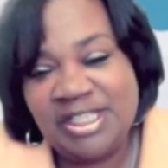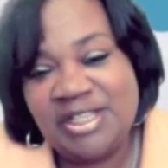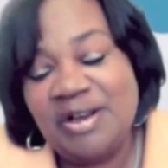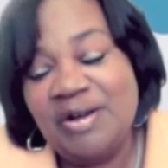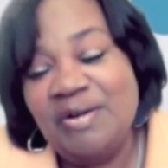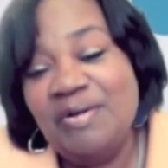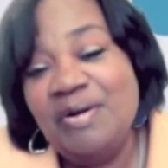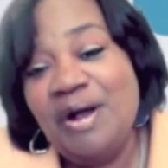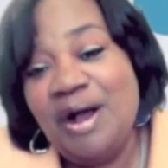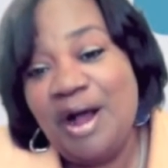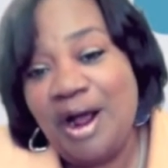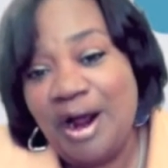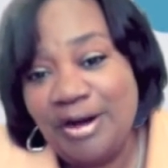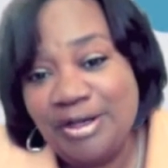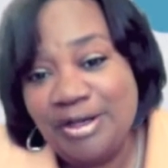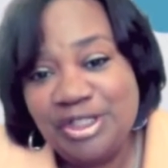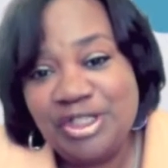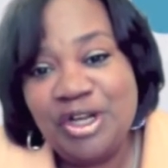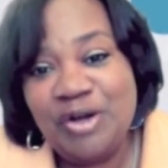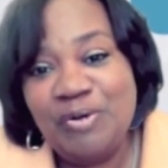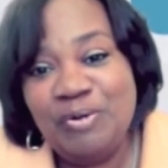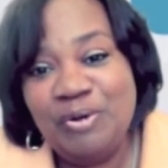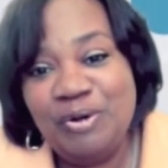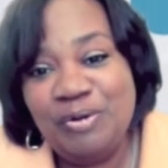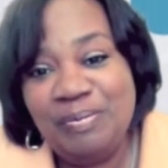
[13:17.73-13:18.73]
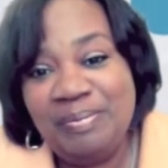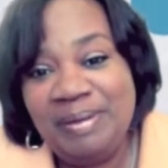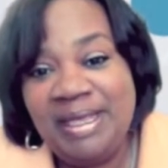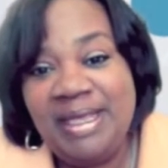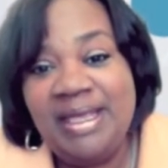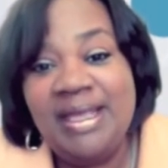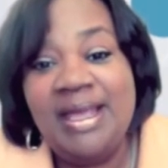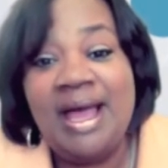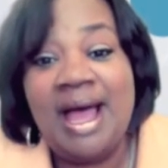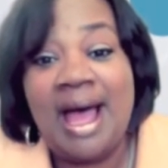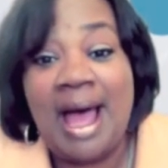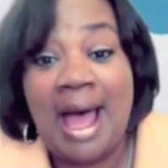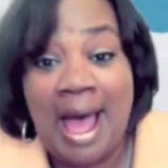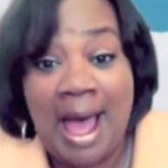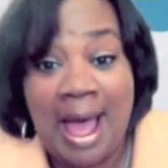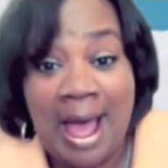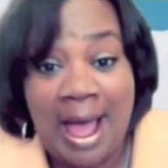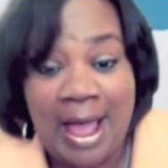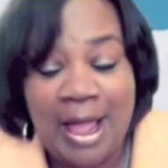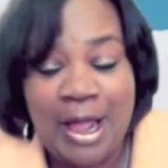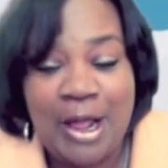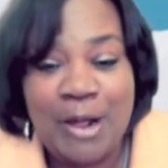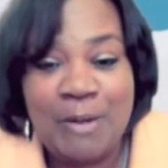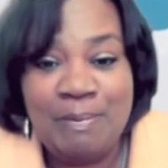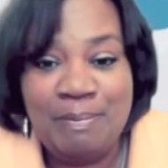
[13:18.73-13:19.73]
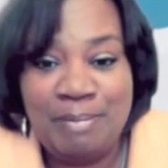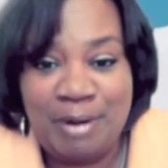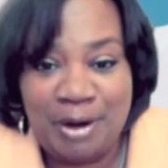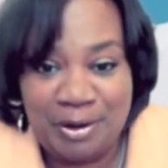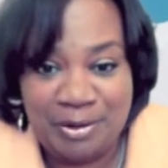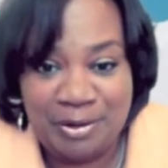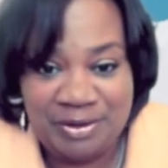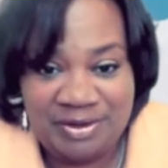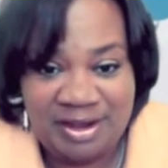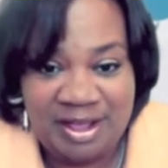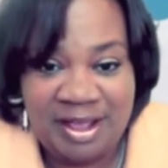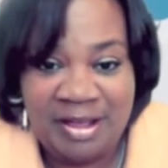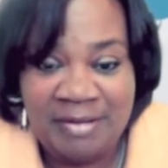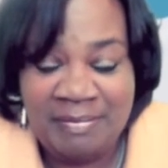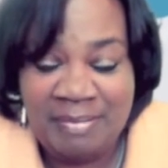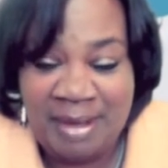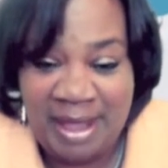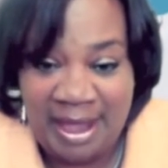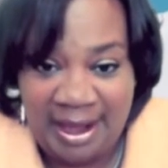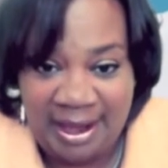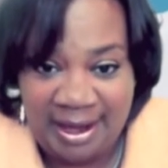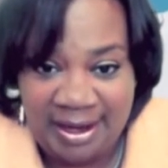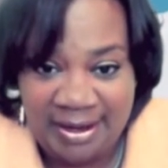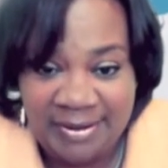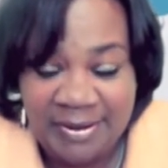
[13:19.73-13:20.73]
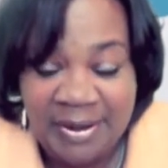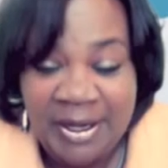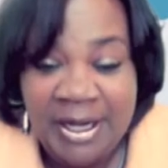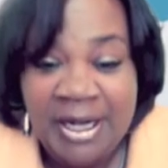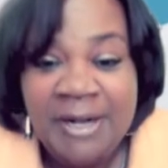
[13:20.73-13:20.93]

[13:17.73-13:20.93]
So her show will be I Birthed a Band.